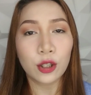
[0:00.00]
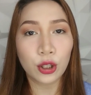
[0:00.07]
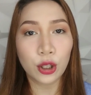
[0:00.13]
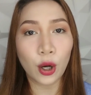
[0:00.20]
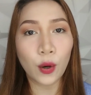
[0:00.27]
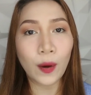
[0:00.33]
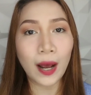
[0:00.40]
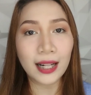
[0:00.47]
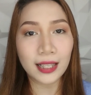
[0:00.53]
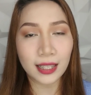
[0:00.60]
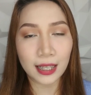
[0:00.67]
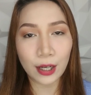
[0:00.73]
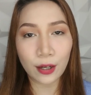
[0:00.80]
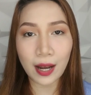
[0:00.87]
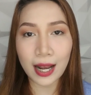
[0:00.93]
So, I'll
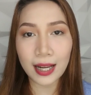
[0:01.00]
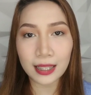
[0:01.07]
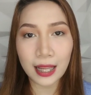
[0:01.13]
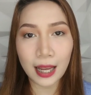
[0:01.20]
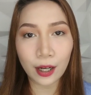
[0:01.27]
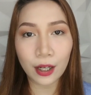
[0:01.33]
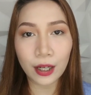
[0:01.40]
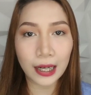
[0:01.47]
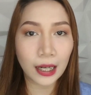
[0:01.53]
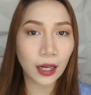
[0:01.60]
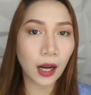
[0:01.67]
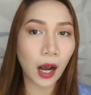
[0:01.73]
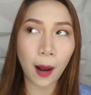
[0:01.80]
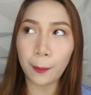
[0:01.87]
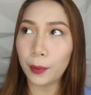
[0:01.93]
see you guys later
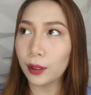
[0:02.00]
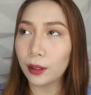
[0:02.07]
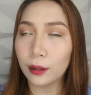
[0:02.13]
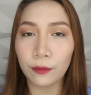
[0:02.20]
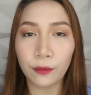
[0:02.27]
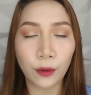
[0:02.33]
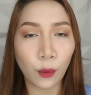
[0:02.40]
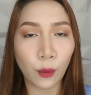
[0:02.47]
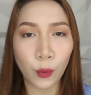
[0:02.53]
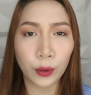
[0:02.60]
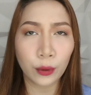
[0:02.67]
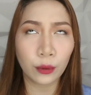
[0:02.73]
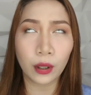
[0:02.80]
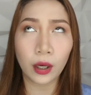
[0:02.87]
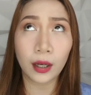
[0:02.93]
in a couple of,
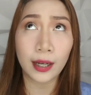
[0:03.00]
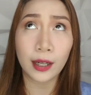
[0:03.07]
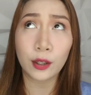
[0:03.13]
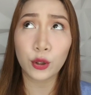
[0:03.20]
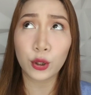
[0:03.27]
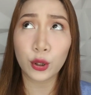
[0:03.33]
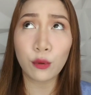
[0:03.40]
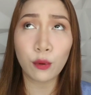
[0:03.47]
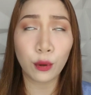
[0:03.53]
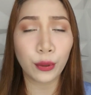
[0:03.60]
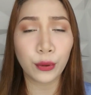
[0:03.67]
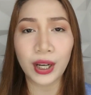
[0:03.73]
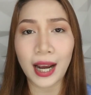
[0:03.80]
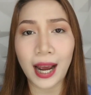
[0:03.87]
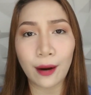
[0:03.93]
or in 2
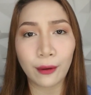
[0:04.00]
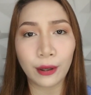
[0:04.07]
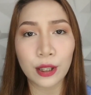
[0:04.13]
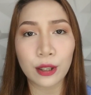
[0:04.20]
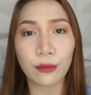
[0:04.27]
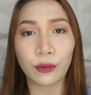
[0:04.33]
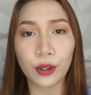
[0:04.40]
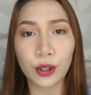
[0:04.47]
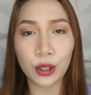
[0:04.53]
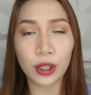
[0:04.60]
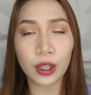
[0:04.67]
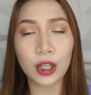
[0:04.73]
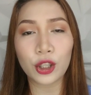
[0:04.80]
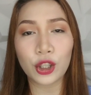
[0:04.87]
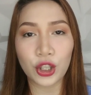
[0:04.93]
or 3 hours for
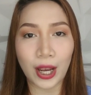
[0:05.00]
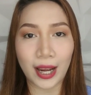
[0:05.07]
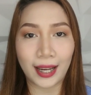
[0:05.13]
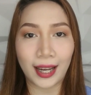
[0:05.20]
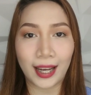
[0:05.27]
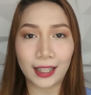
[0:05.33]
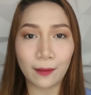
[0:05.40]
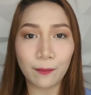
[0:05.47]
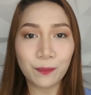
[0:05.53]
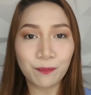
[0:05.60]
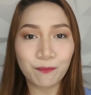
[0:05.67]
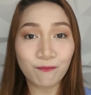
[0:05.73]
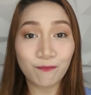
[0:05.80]
the check-in.